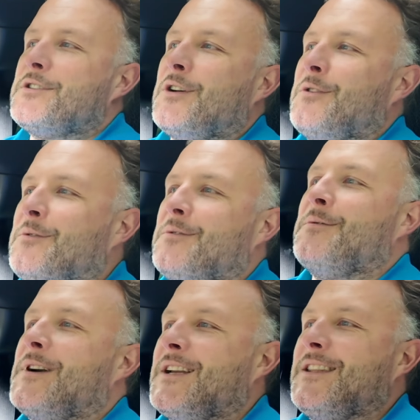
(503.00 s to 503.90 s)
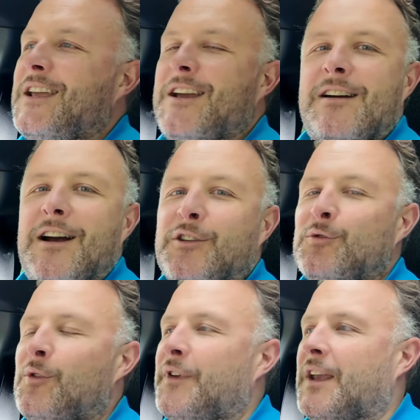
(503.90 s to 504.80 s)
So we can hear, I
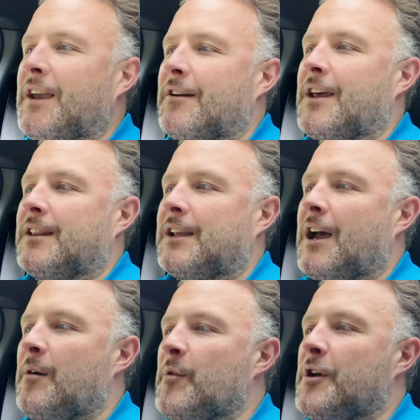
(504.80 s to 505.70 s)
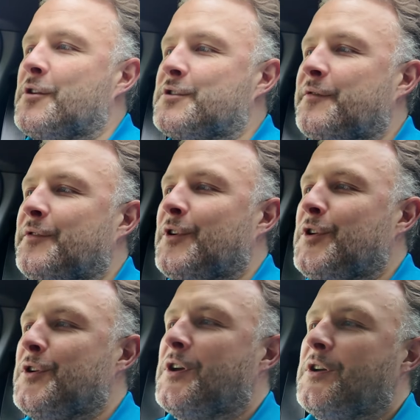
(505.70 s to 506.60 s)
don't know if you can hear that in camera, there's a
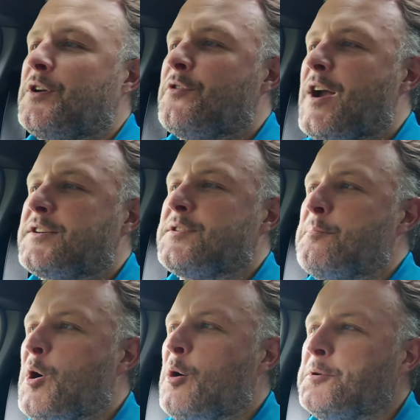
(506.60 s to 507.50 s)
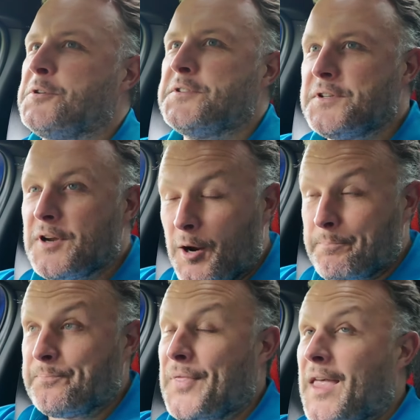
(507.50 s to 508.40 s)
few cracks and popples,
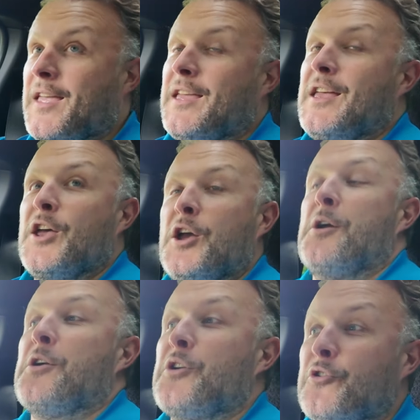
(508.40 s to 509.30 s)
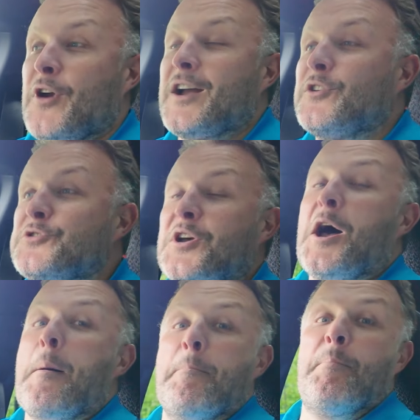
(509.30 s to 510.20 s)
crackles
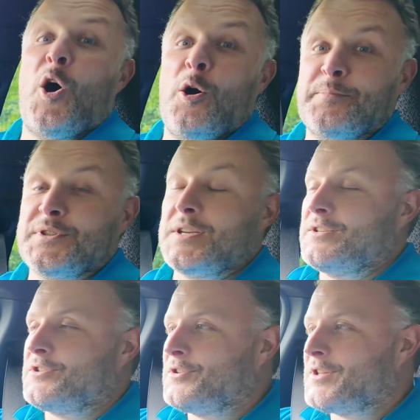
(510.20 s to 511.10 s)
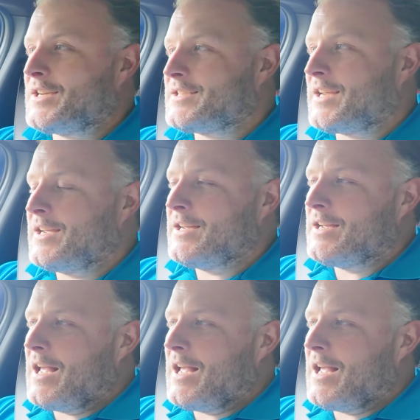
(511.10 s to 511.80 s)
and pops, should I say,